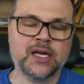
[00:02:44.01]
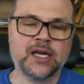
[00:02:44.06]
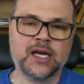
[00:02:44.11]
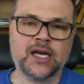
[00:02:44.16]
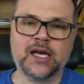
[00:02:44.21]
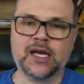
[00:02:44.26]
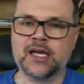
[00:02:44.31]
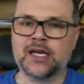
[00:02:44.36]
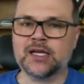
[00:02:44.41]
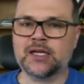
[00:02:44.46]

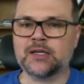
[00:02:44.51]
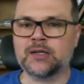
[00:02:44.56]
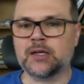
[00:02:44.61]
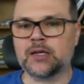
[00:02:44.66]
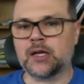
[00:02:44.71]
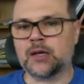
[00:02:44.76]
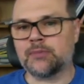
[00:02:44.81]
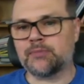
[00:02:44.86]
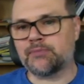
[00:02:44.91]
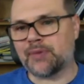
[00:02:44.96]
and
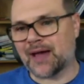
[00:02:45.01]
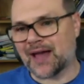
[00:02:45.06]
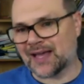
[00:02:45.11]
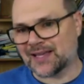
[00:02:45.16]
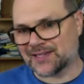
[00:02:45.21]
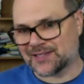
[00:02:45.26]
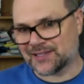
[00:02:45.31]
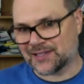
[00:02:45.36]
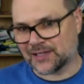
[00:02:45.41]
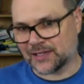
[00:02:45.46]
a
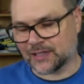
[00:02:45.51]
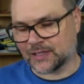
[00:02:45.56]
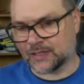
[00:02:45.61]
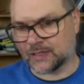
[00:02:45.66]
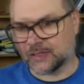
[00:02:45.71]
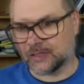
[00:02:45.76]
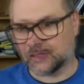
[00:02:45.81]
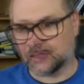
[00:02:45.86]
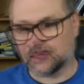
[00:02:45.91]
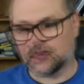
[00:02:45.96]
passing
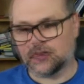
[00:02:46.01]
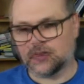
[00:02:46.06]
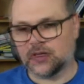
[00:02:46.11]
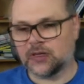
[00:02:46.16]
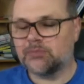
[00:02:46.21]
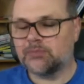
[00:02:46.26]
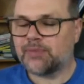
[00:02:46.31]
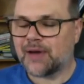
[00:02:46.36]
and